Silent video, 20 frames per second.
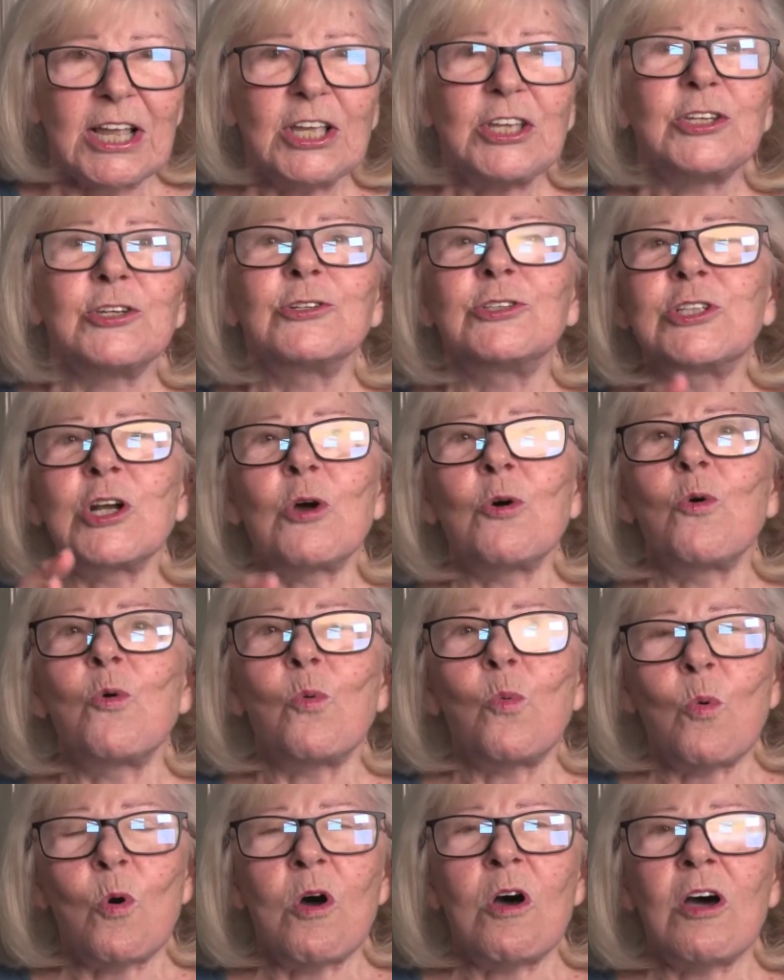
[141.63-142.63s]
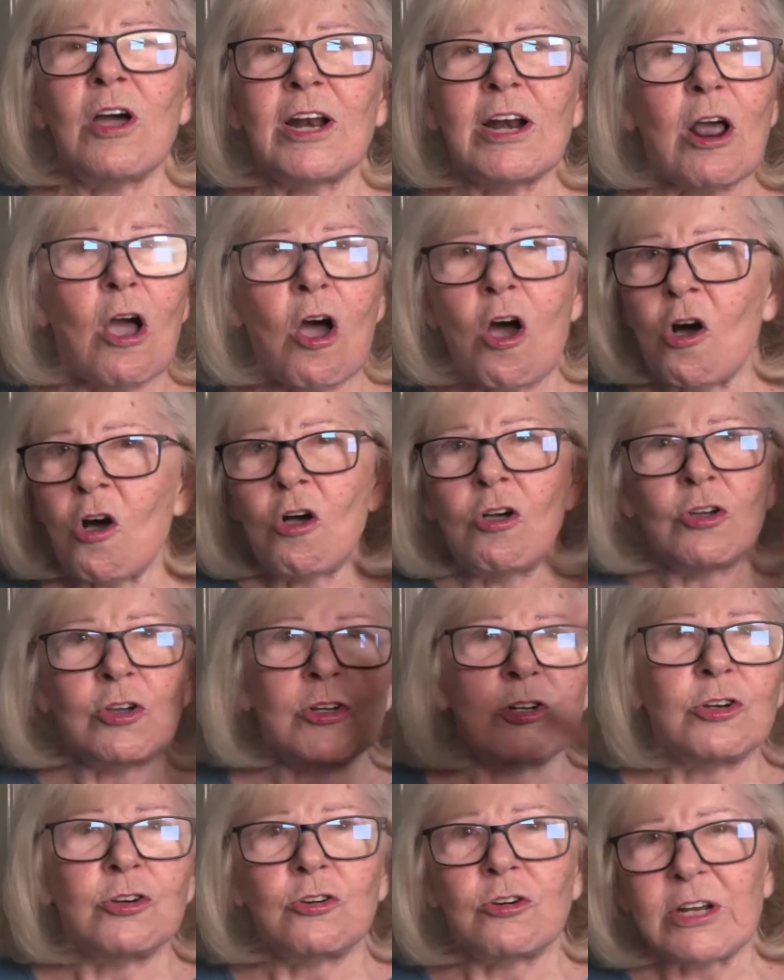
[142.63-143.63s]
You don't want all
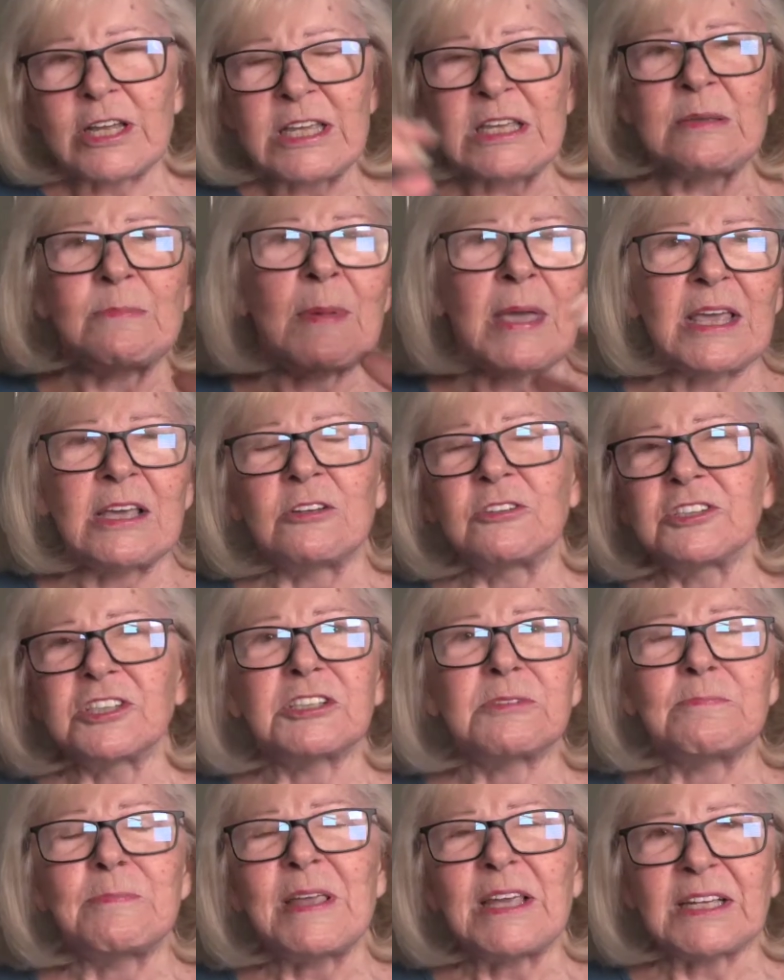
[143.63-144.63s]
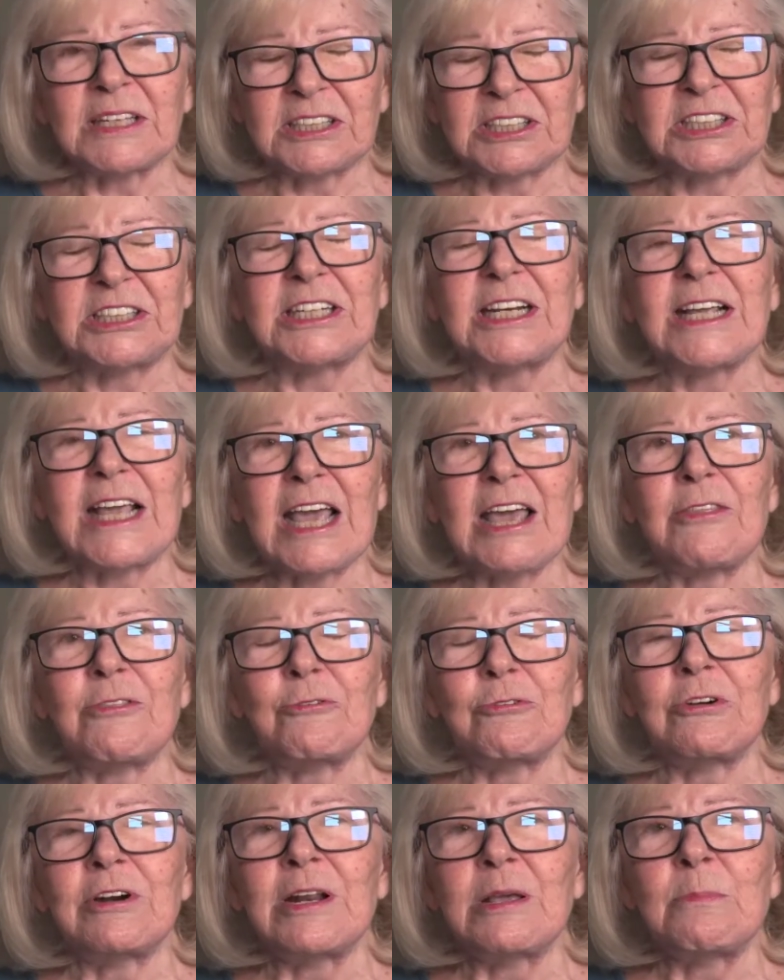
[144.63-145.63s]
your emails mixed
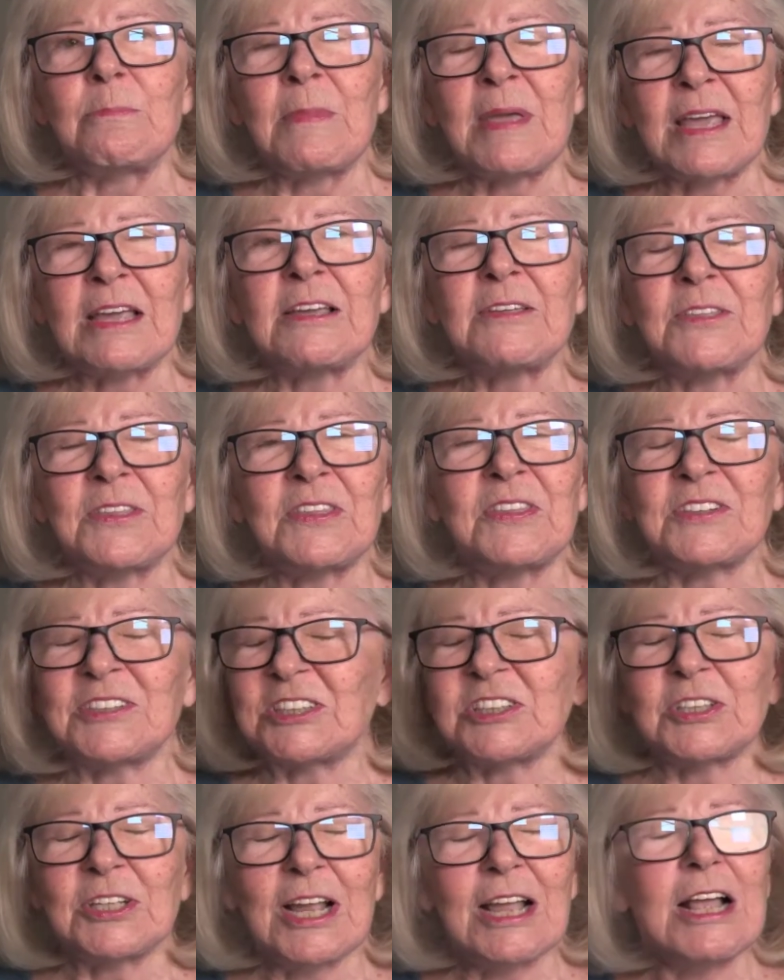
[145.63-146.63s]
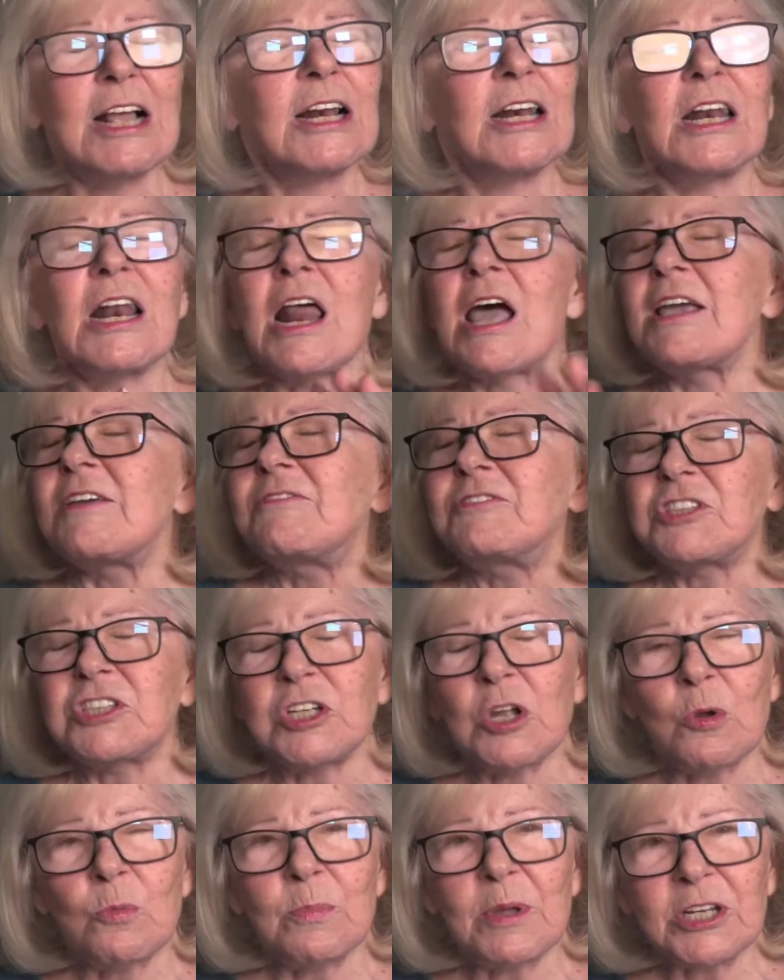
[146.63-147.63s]
together, and it makes life
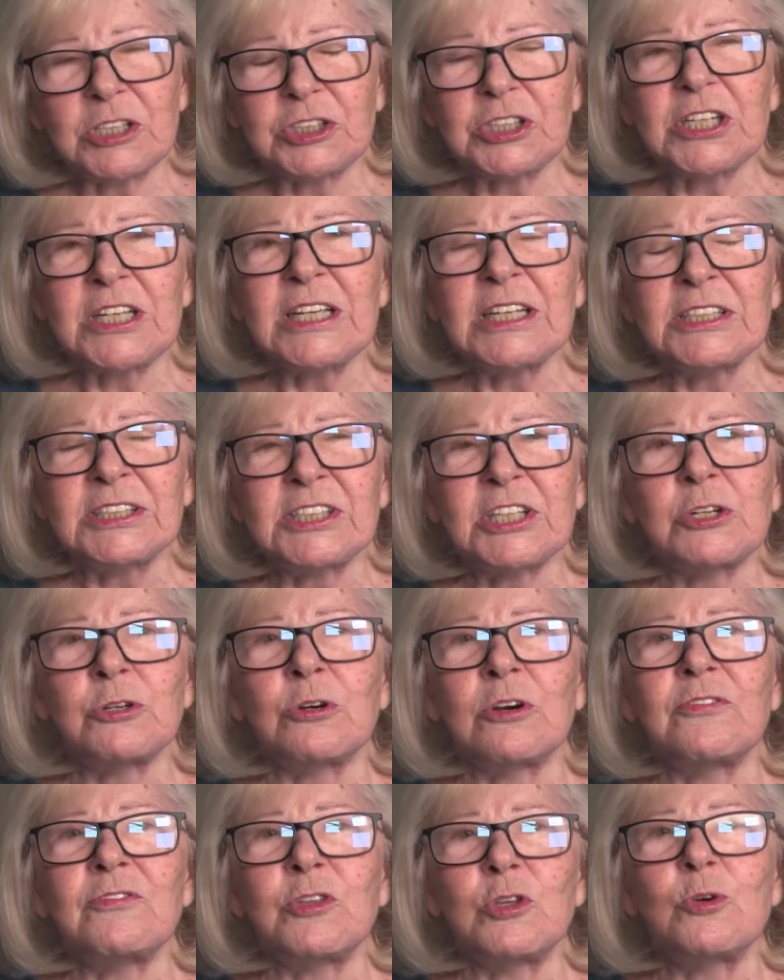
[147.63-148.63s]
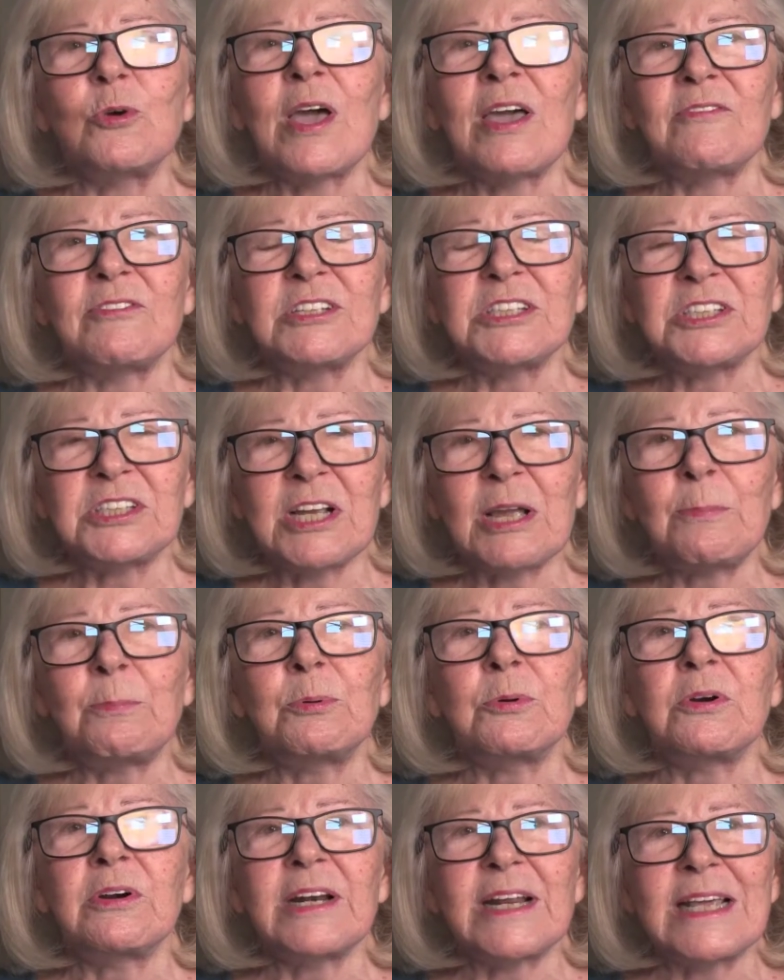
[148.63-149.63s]
so much easier if you have a
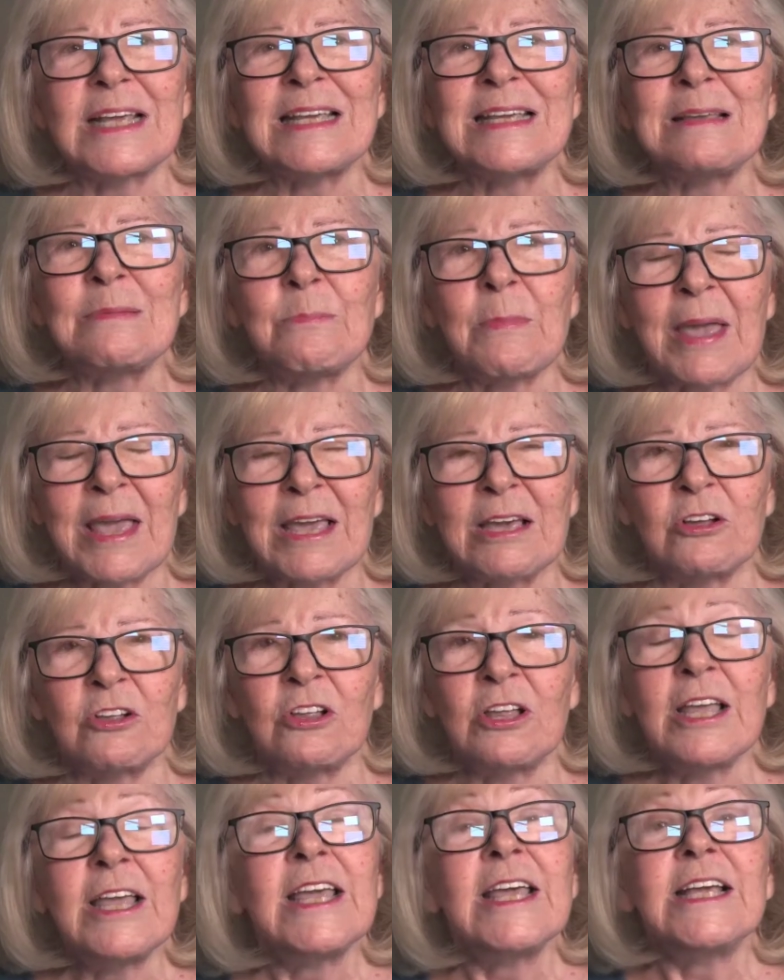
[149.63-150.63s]
separate email